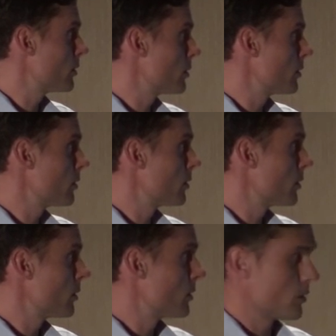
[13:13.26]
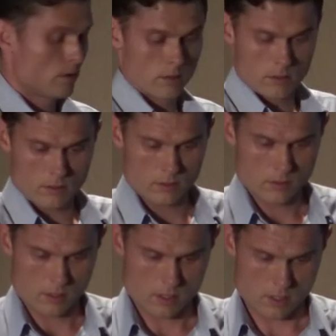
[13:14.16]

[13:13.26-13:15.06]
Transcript: Nobody speaks.